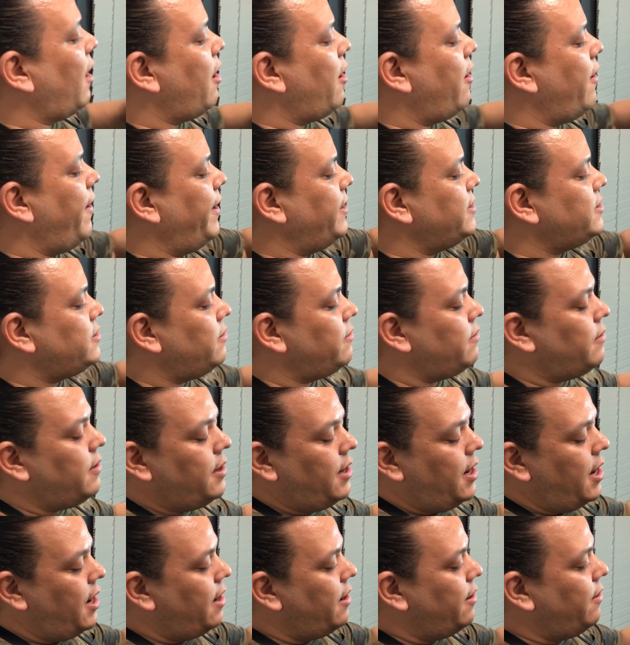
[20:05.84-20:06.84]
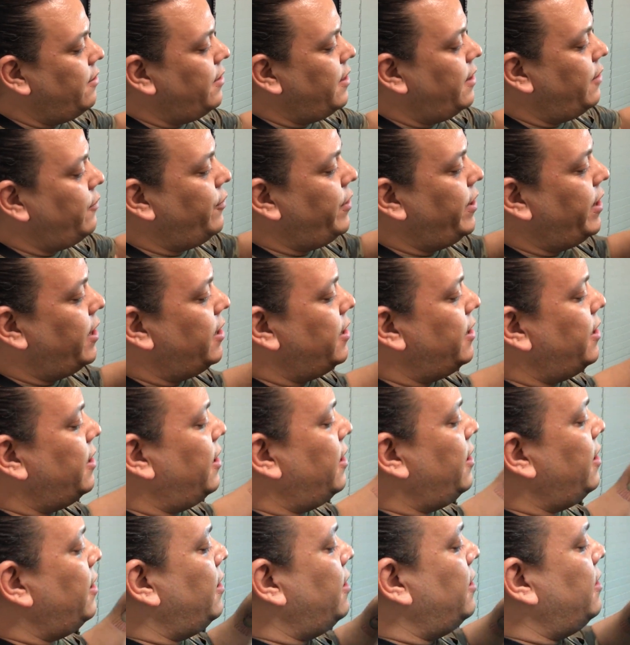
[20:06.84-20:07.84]
All right, so now that we are
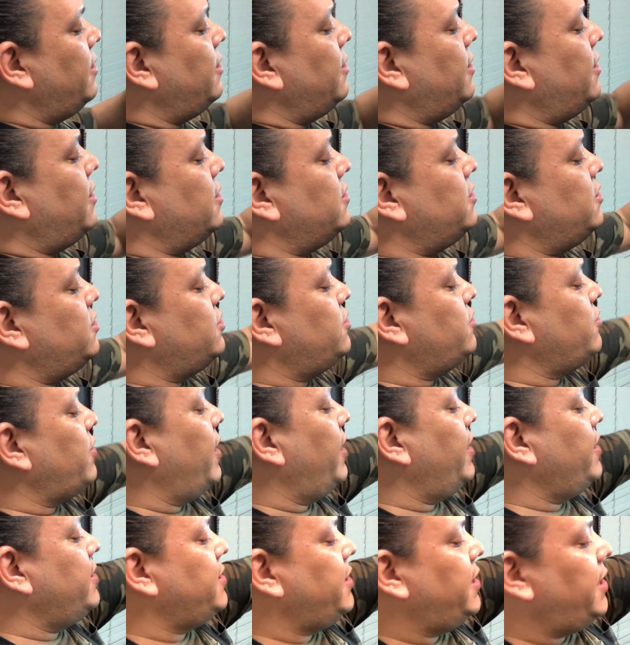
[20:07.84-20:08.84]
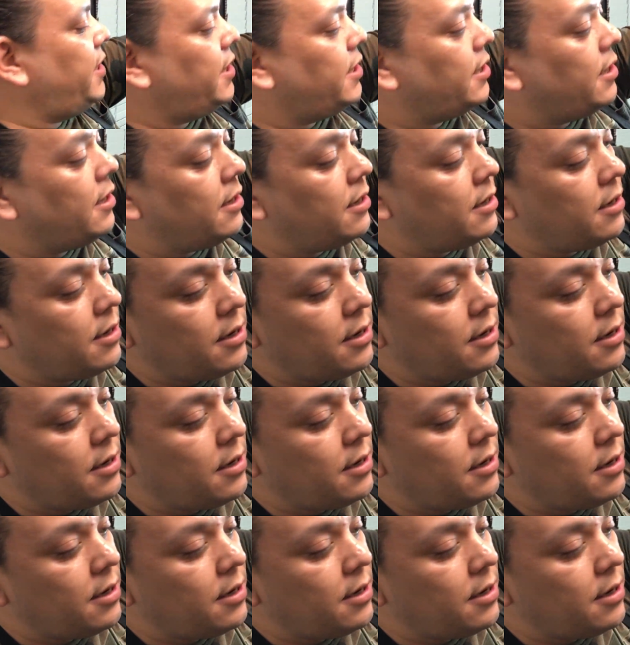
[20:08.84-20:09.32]
done constructing